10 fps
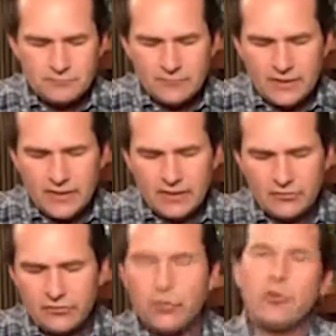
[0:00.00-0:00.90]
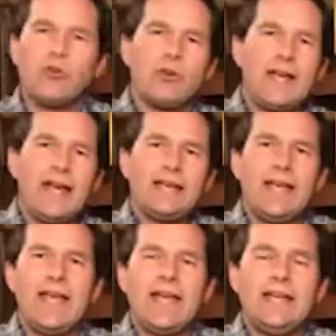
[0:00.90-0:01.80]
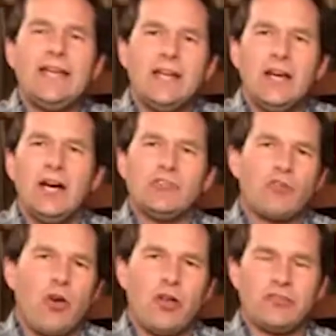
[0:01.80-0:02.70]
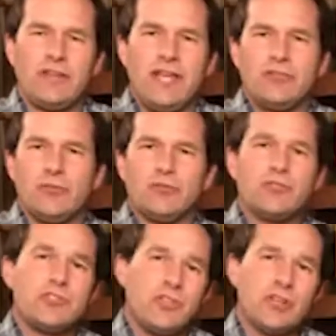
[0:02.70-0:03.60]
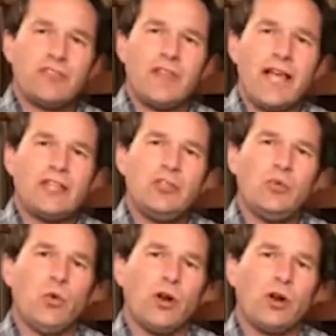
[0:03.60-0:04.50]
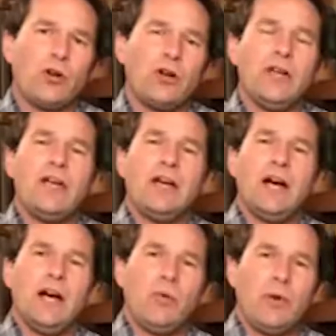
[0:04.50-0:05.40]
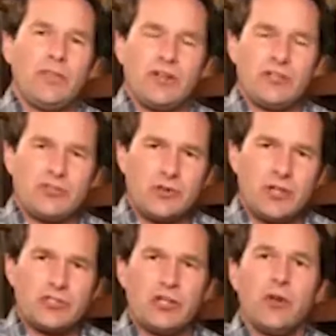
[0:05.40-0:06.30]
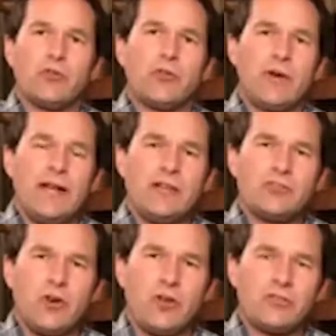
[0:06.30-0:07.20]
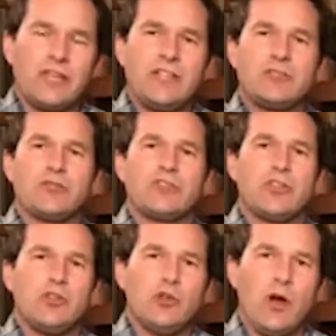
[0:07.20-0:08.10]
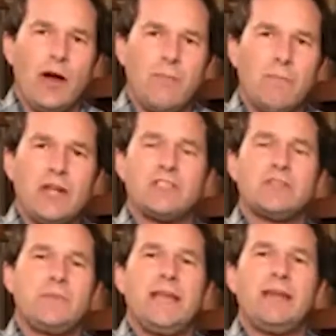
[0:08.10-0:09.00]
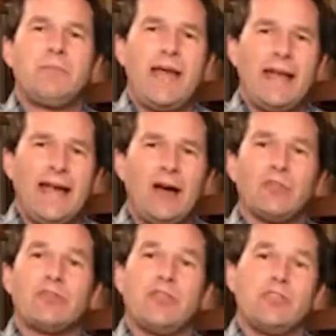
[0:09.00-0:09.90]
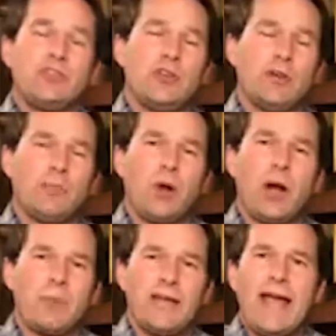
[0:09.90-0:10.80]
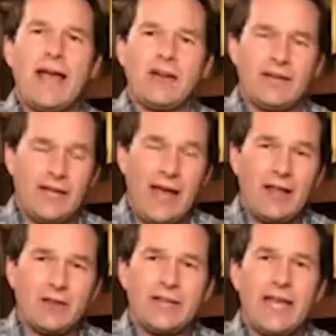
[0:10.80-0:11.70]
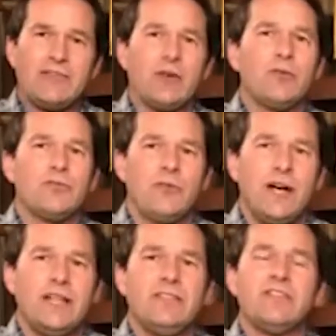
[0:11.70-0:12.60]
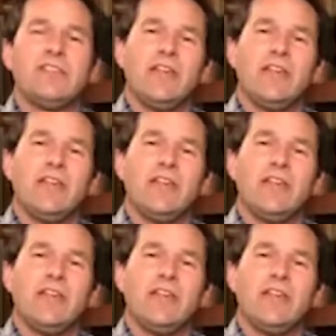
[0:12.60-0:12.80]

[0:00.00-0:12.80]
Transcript: is to create a draw schedule, just like you were with a construction loan. Create a draw schedule so you know how much is being paid out so that you can properly allocate those funds